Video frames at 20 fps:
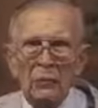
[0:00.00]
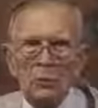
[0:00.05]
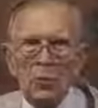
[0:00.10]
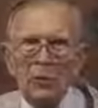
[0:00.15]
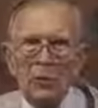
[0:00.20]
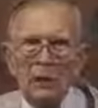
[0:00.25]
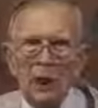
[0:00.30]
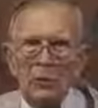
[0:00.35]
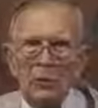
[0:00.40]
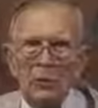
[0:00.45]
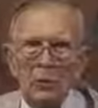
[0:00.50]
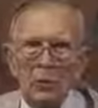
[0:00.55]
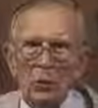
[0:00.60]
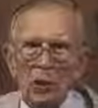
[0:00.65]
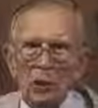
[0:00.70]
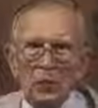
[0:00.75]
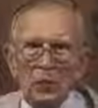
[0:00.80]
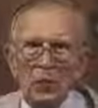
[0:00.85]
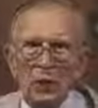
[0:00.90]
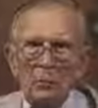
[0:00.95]
when the
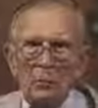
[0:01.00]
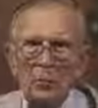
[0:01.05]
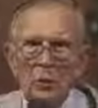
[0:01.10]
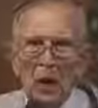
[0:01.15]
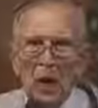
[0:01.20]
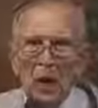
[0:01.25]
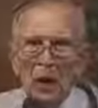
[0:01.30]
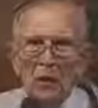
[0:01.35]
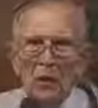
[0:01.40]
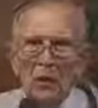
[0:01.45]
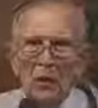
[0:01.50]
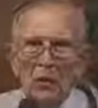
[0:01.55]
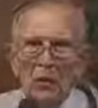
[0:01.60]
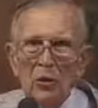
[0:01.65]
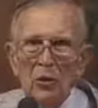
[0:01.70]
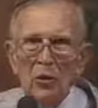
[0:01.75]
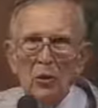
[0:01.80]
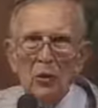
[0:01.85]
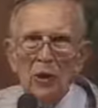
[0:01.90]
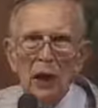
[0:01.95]
rest of them got
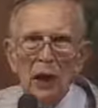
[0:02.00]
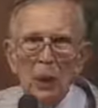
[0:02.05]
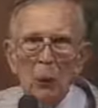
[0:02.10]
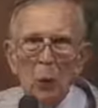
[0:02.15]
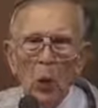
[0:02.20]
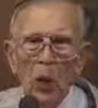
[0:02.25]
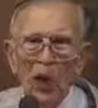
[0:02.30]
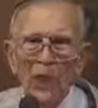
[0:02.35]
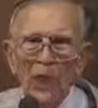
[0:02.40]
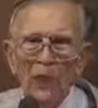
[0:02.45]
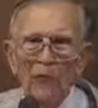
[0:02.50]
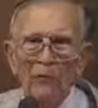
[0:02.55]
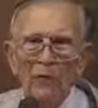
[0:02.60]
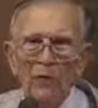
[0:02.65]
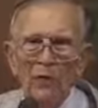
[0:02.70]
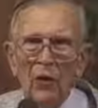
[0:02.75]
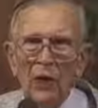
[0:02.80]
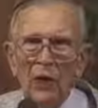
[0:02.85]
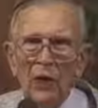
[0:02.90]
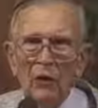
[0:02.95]
through and they waited
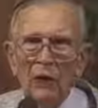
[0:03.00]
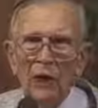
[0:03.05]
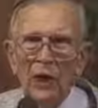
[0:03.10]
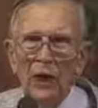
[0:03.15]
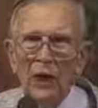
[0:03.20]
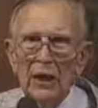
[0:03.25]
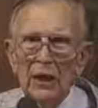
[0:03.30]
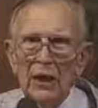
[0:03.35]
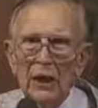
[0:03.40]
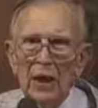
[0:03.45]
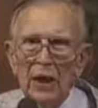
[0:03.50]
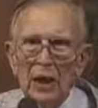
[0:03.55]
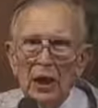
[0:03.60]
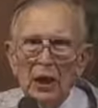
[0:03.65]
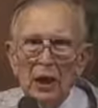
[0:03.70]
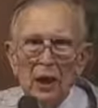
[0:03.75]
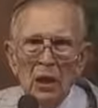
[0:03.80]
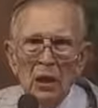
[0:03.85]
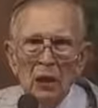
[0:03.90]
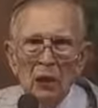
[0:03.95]
for her, she hadn't
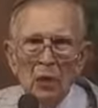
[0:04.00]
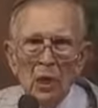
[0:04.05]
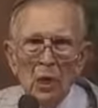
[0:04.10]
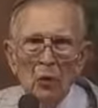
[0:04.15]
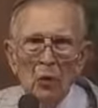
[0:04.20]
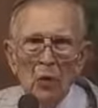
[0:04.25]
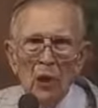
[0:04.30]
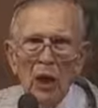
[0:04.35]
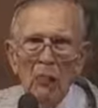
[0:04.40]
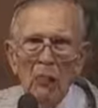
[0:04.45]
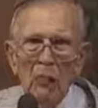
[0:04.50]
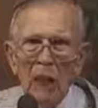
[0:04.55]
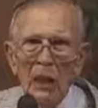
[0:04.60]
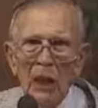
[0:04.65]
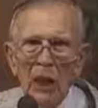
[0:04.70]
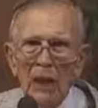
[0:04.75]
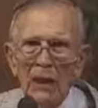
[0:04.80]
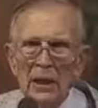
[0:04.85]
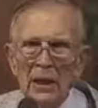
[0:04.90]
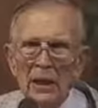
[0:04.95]
shown up
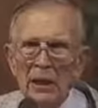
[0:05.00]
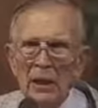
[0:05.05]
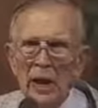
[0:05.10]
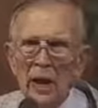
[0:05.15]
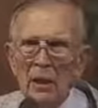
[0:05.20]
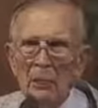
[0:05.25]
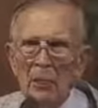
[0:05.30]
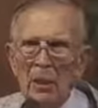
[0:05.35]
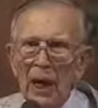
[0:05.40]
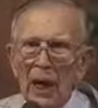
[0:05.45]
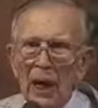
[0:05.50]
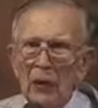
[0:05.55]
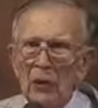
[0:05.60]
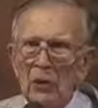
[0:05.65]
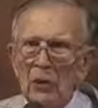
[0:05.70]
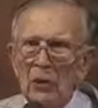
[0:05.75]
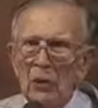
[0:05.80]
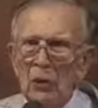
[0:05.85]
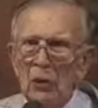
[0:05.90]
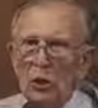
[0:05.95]
and they yelled
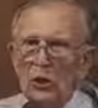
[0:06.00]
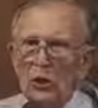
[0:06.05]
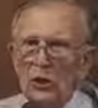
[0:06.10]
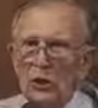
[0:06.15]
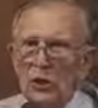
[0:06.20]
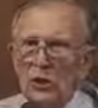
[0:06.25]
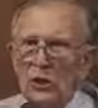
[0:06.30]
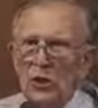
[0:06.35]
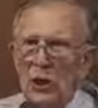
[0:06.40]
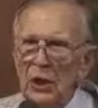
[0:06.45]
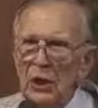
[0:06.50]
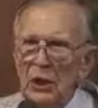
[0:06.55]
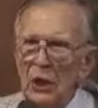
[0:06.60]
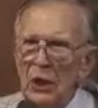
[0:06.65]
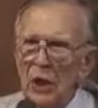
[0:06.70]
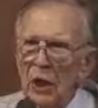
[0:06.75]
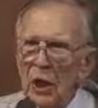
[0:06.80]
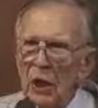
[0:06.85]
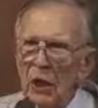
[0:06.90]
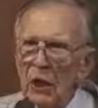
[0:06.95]
back to her, says,
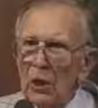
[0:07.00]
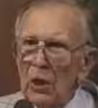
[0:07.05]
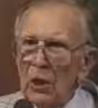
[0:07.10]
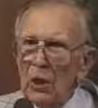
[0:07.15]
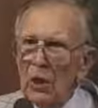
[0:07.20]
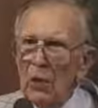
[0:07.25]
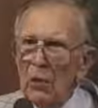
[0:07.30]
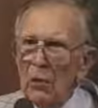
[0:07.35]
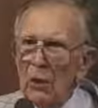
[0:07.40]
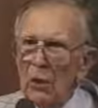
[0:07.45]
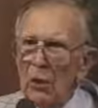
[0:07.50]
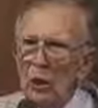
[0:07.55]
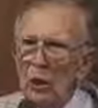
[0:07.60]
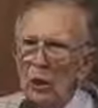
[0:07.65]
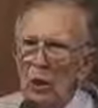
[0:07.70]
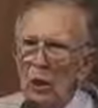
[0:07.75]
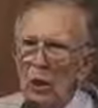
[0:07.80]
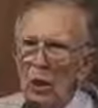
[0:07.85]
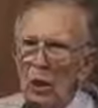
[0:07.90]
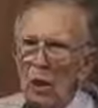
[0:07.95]
Are you going to,
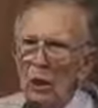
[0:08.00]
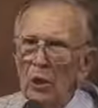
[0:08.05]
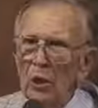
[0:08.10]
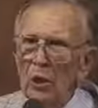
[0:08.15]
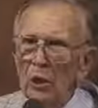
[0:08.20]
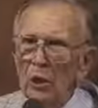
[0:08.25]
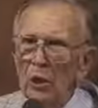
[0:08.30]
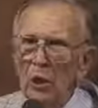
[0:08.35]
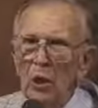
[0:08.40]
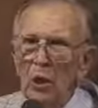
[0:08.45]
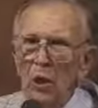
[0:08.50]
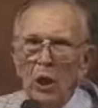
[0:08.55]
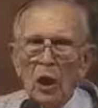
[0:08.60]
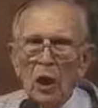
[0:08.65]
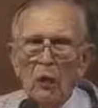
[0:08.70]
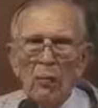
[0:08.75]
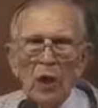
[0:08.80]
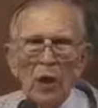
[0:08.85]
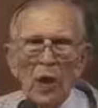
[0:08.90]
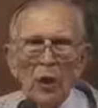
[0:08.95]
are you
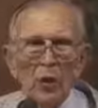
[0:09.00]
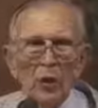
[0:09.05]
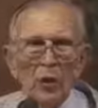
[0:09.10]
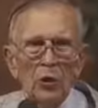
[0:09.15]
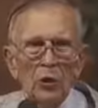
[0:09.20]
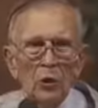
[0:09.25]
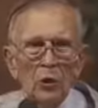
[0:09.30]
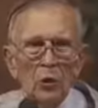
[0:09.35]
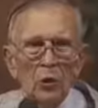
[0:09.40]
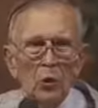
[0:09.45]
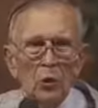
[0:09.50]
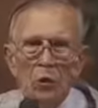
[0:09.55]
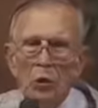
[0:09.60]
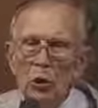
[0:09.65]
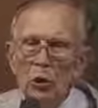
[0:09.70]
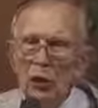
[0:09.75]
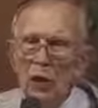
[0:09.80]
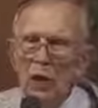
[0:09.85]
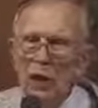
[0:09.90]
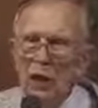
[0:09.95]
about through?